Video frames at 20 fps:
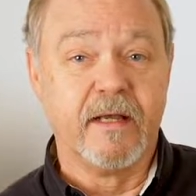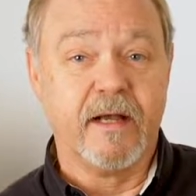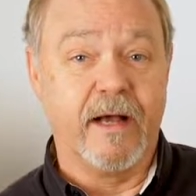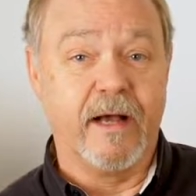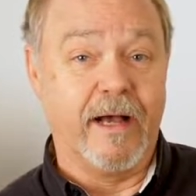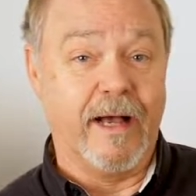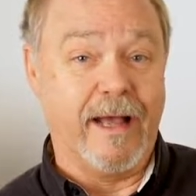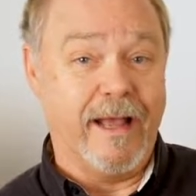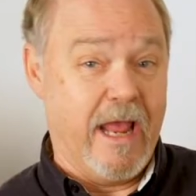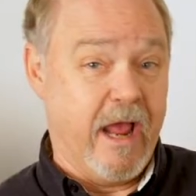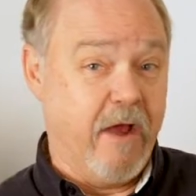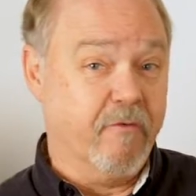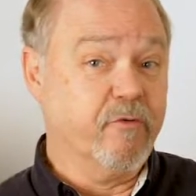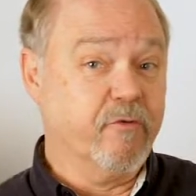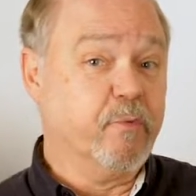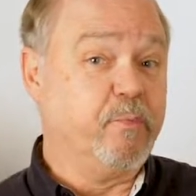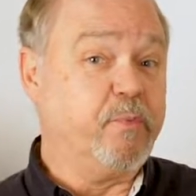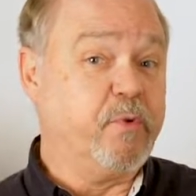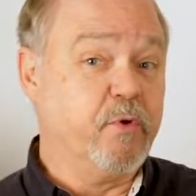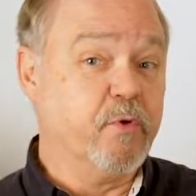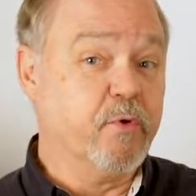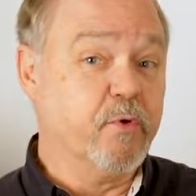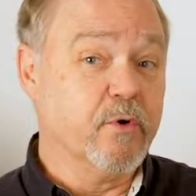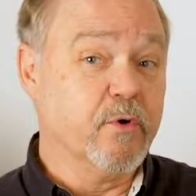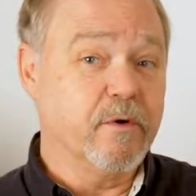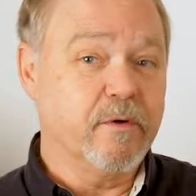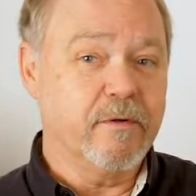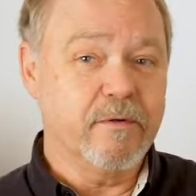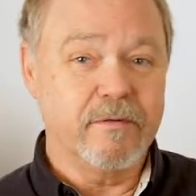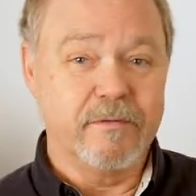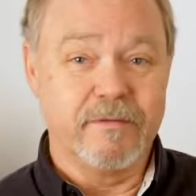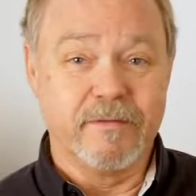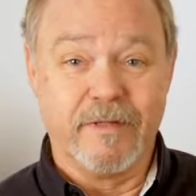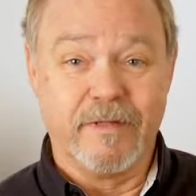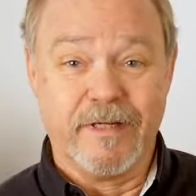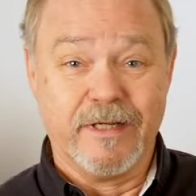uh, Everpure,